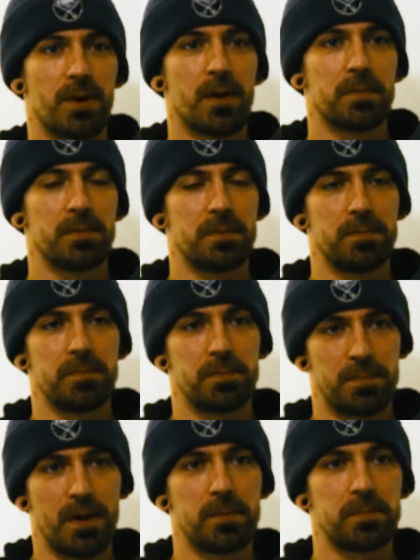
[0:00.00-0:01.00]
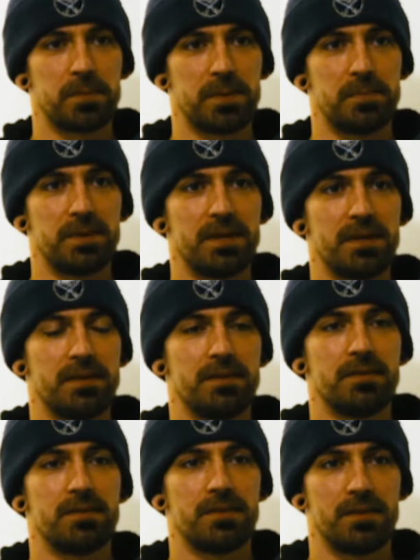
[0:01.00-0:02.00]
probably be
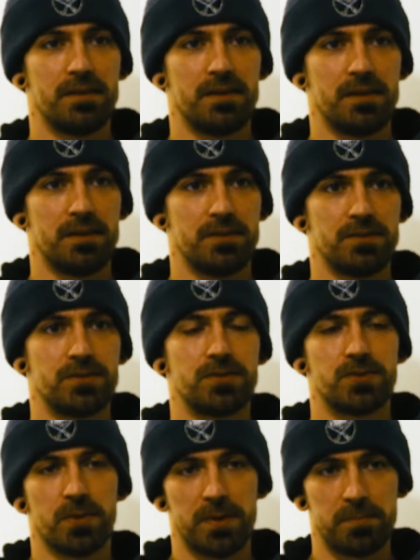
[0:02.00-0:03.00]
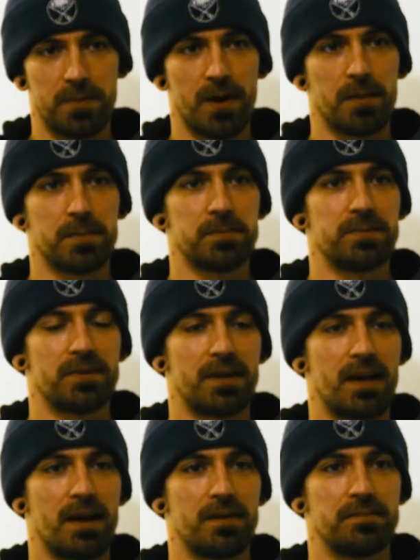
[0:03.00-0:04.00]
the joint problems that I
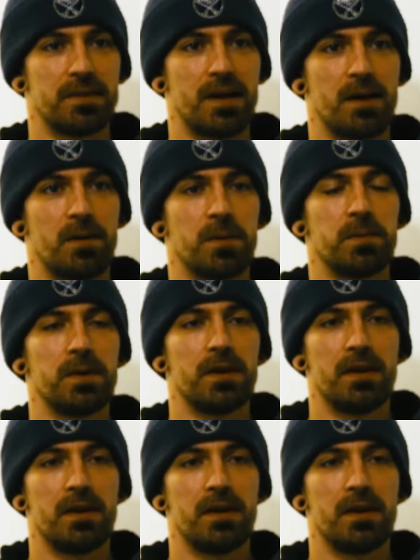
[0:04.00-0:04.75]
have now.